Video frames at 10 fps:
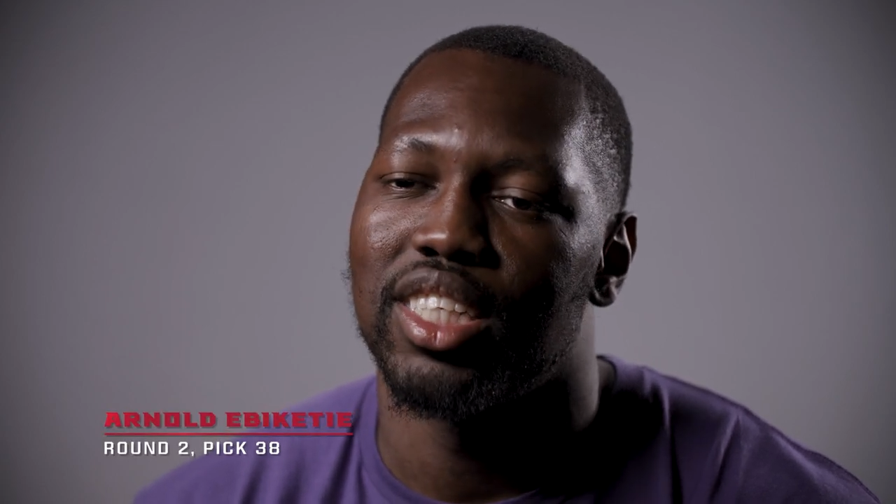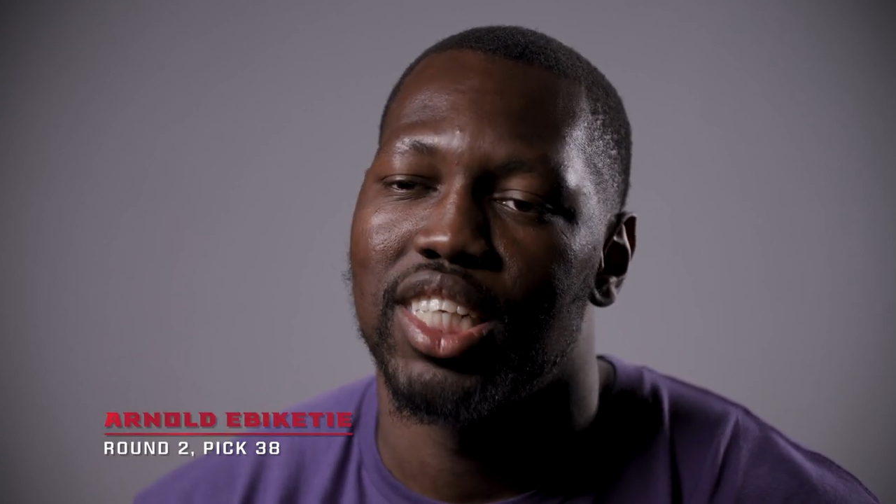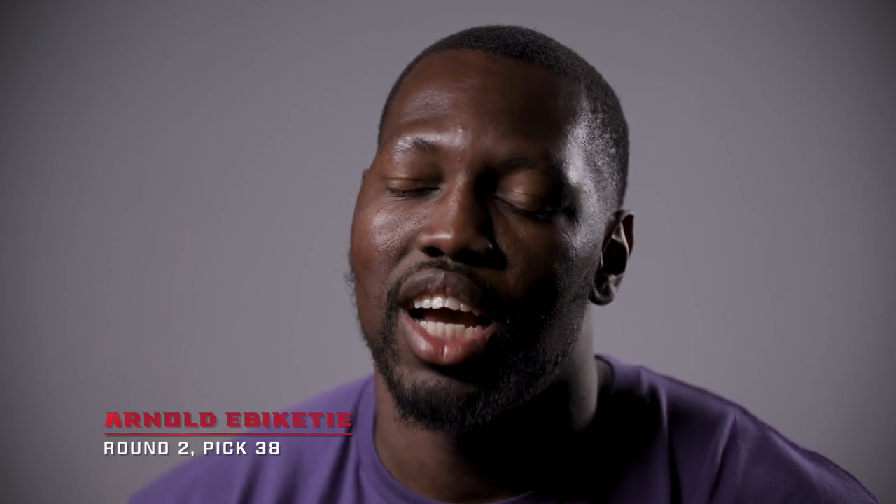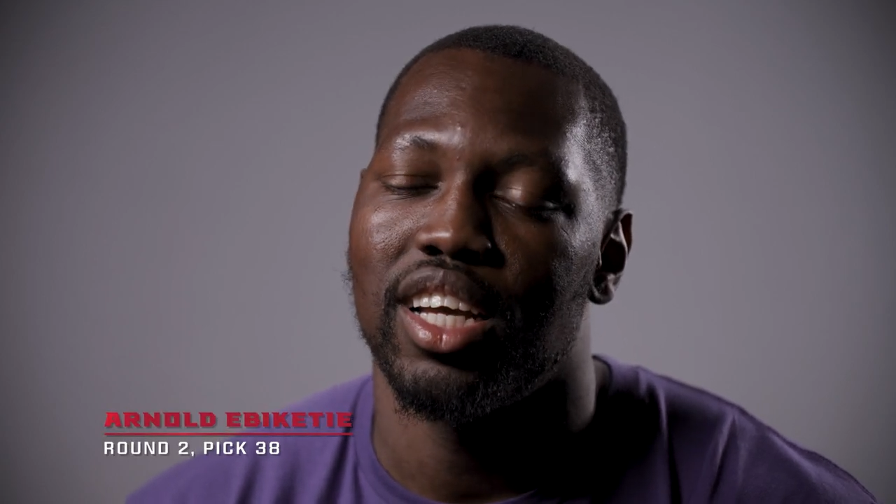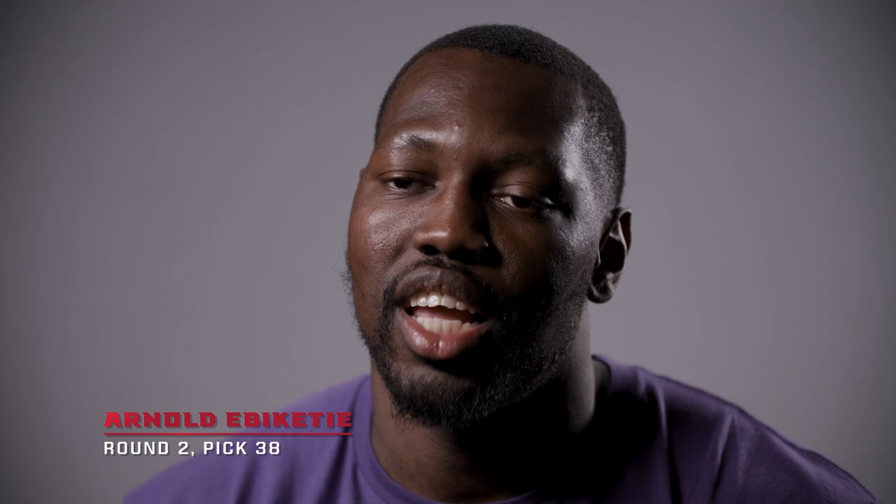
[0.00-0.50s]

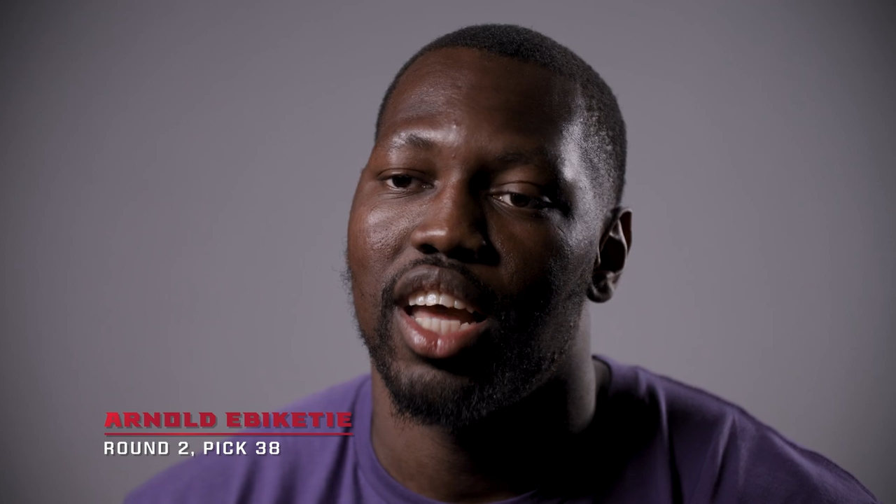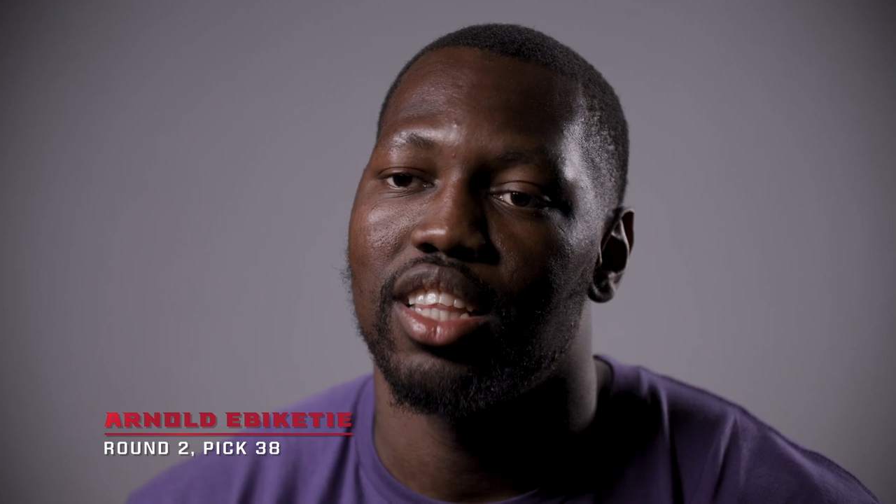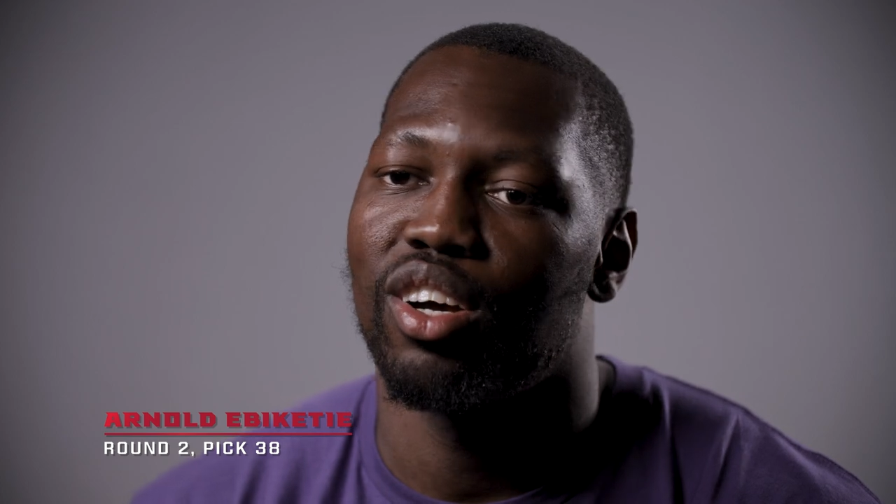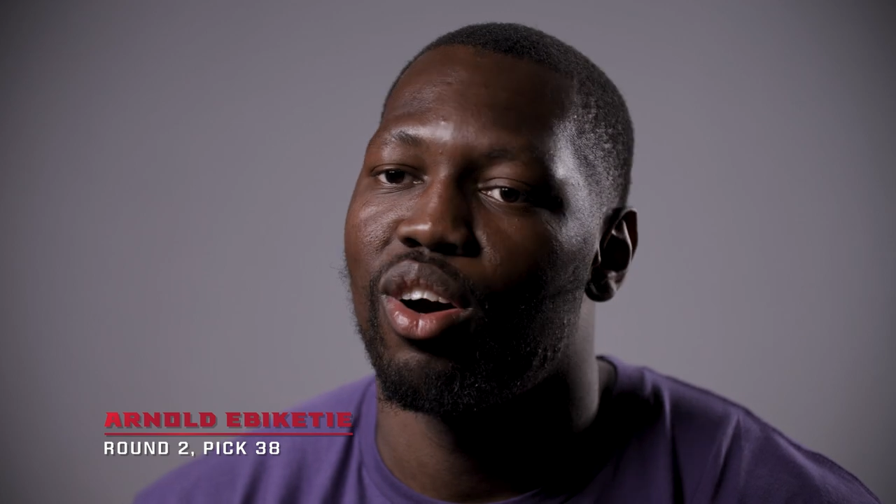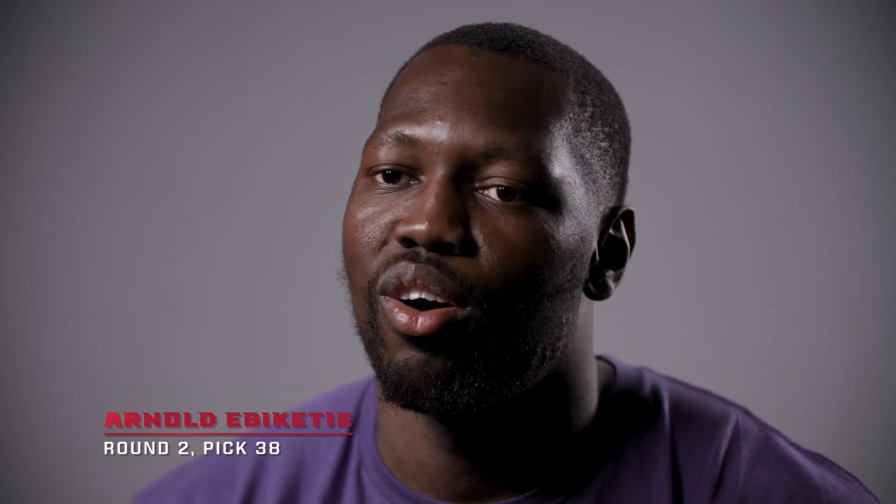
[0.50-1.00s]
Giants
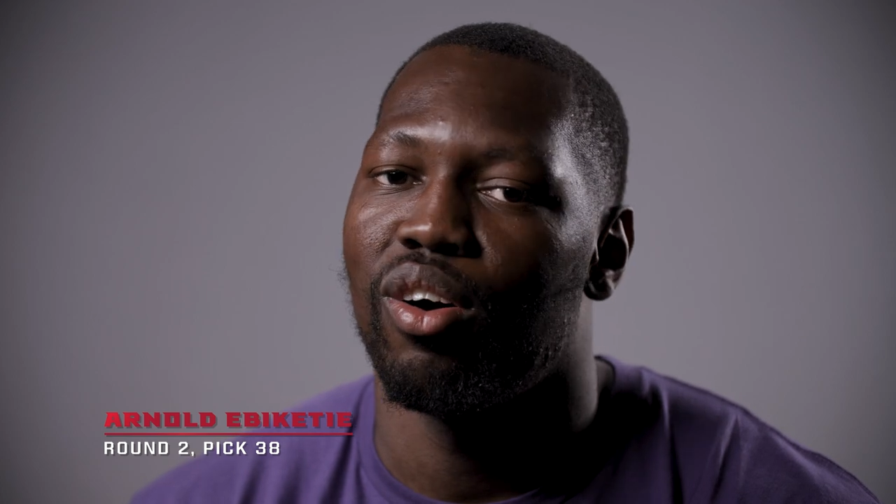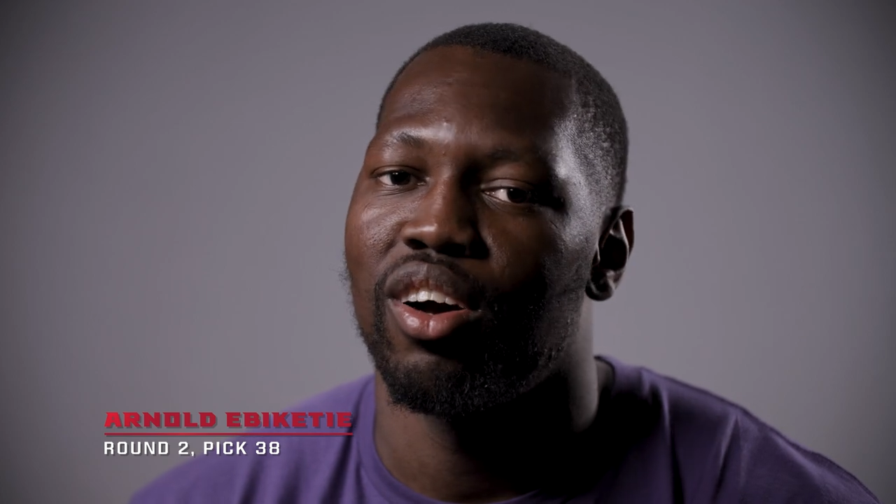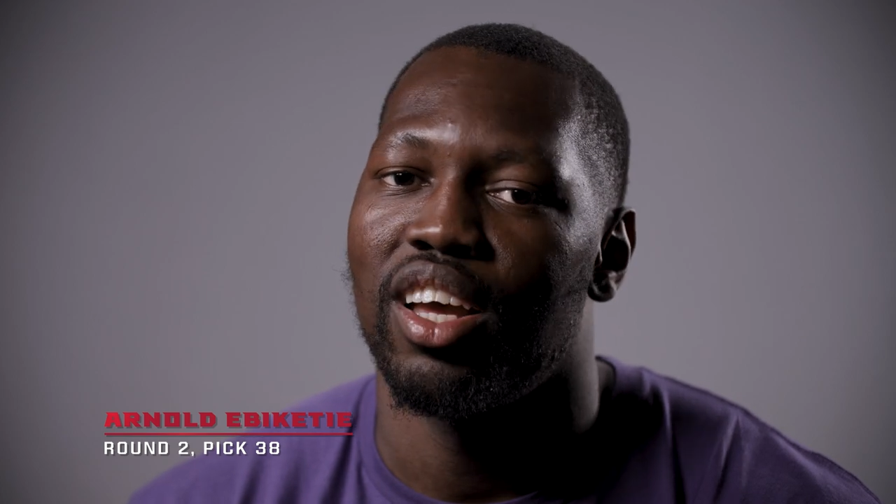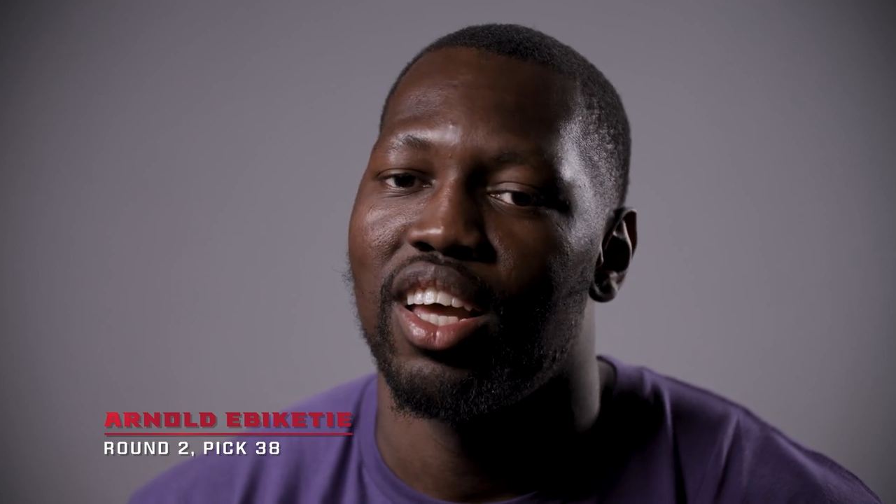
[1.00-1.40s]
had the call,